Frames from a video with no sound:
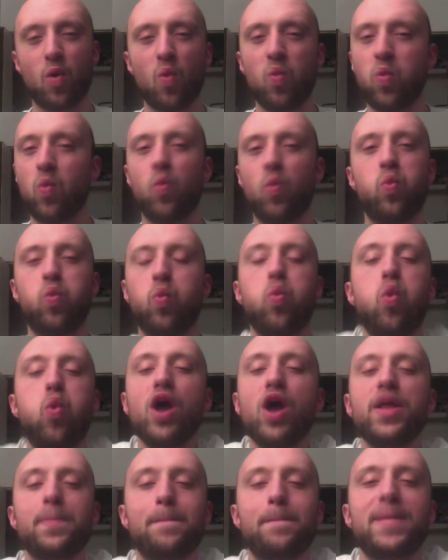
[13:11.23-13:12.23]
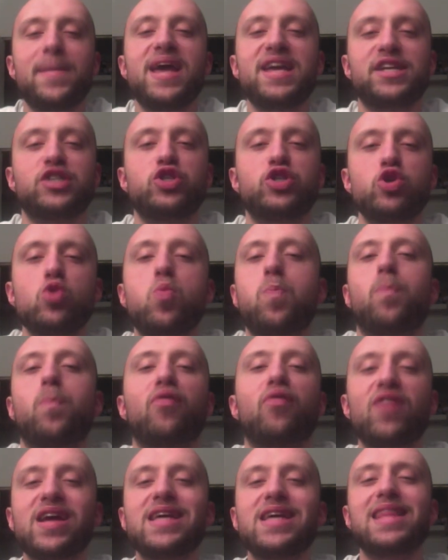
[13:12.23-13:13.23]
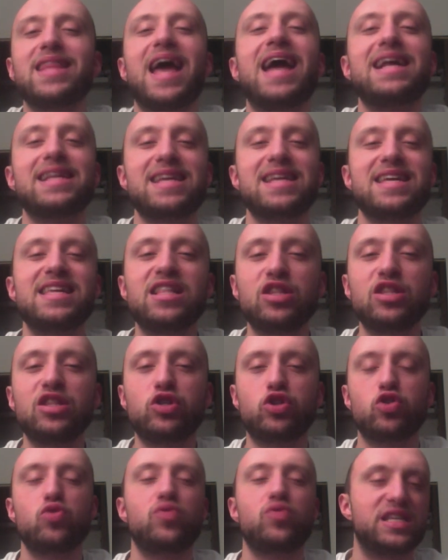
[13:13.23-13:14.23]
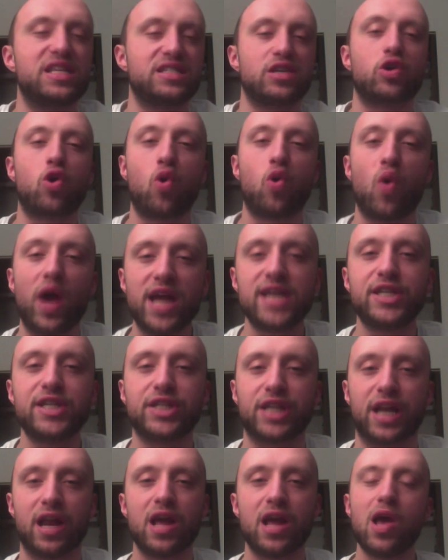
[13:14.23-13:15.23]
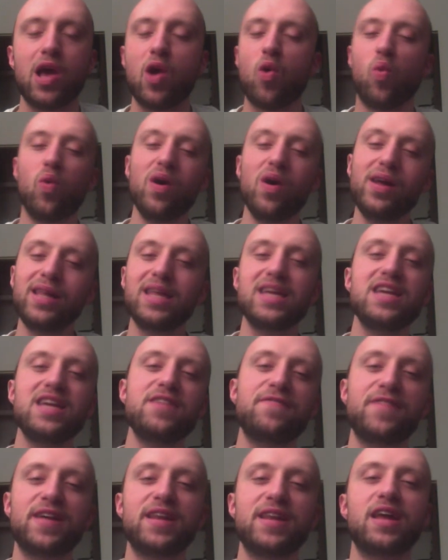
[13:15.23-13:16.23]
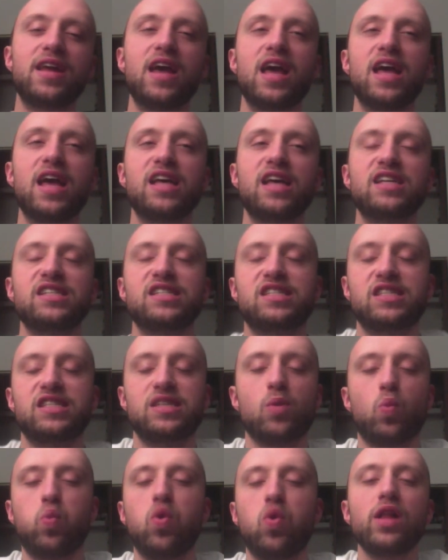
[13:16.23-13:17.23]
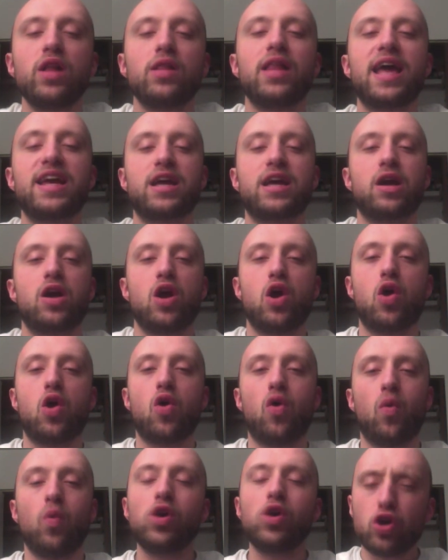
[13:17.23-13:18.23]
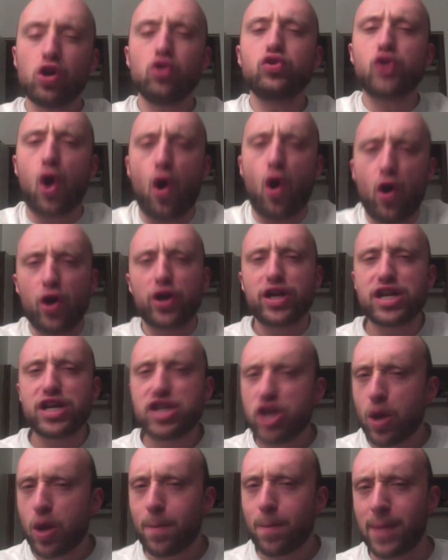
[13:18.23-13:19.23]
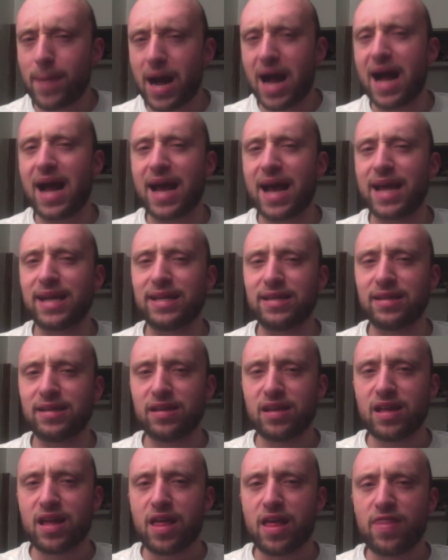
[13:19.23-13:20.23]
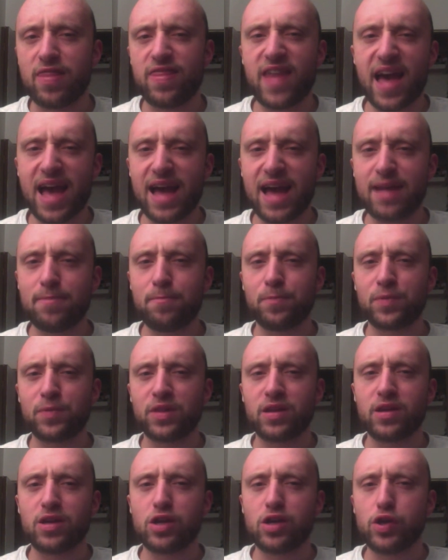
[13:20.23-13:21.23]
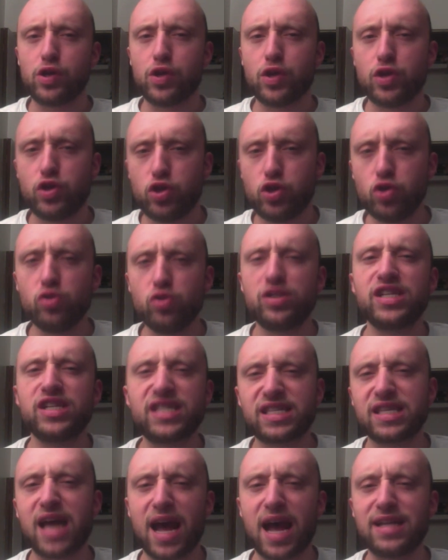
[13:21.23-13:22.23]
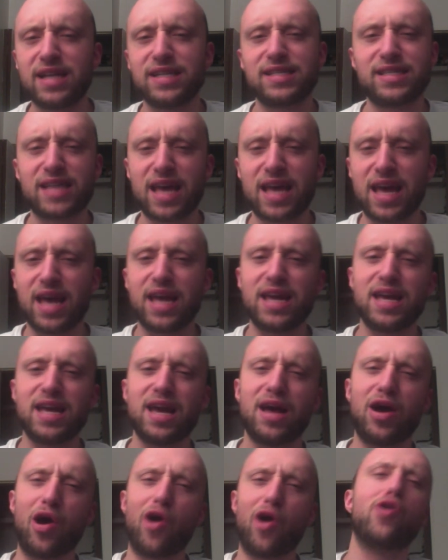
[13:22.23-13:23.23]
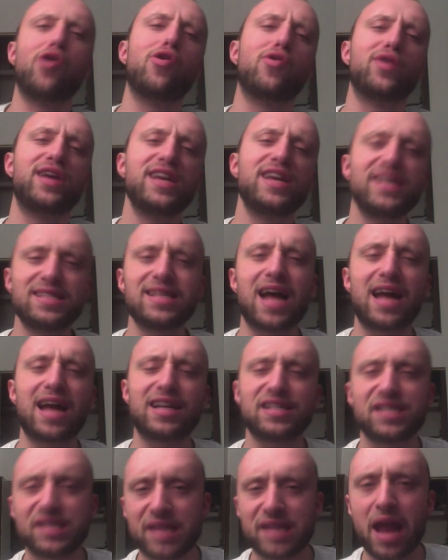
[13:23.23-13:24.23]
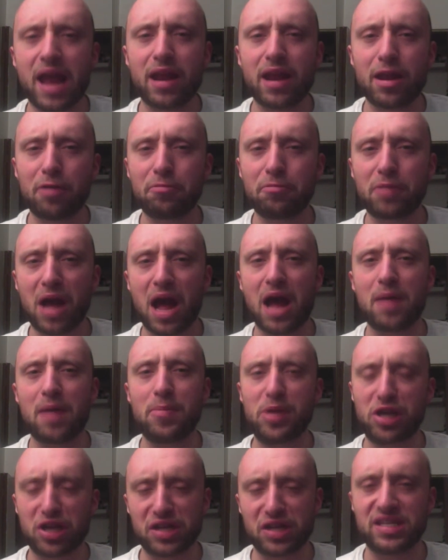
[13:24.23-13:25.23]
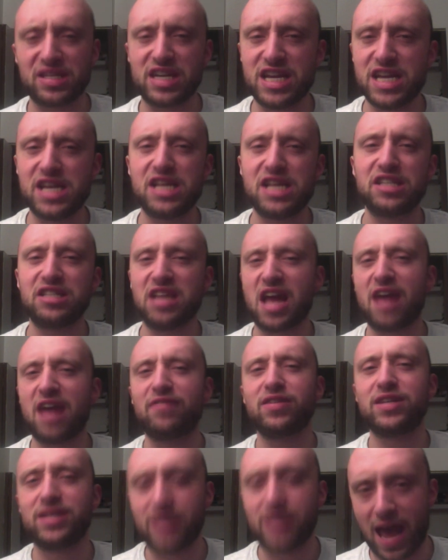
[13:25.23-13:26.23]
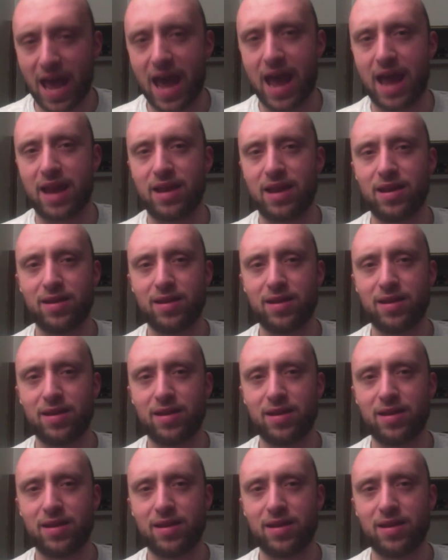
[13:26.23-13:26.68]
What makes you bring that into this equation? What goes on in your mind that you decide to say, oh, he's not a stand-up guy because he doesn't have a dad?